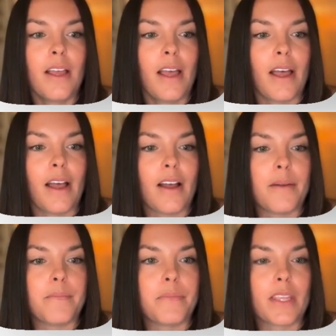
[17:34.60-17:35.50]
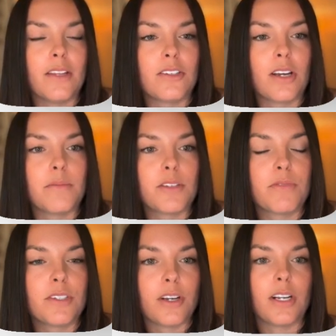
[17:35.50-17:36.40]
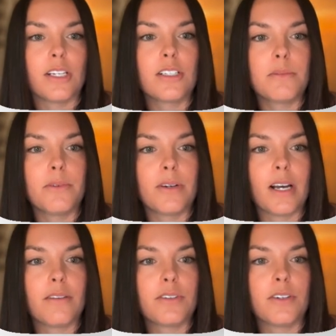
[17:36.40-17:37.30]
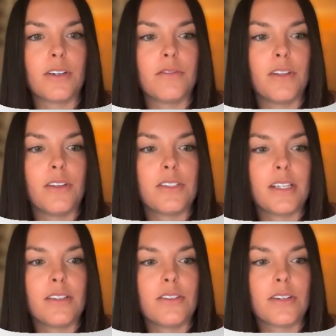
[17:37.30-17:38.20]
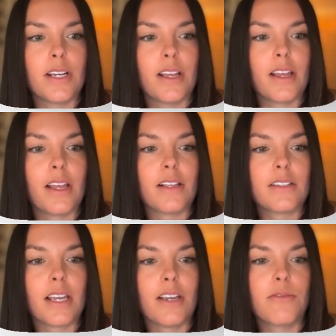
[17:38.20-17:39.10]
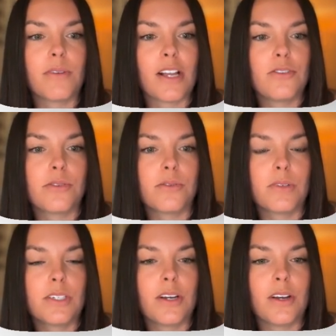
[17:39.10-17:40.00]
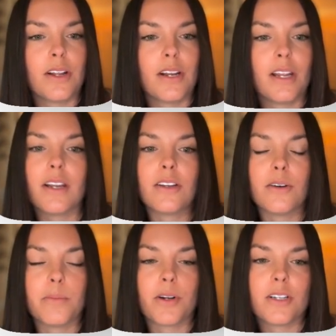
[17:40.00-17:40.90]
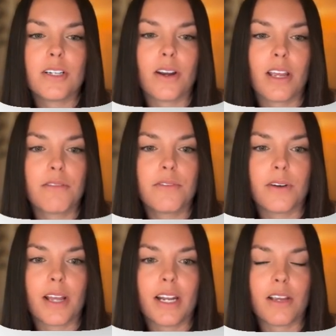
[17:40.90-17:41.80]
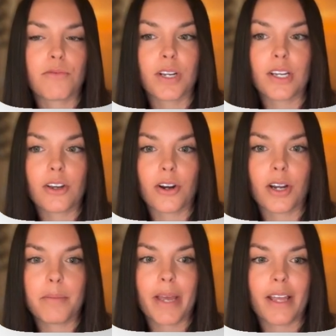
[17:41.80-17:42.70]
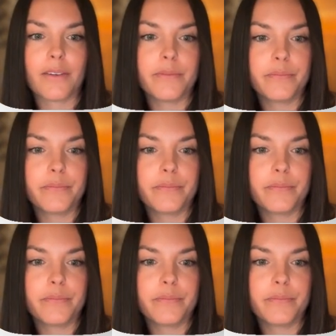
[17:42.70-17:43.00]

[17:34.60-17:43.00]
In terms of returning to sport after an overuse injury, it's a gradual return and you're monitoring for any reoccurring pain.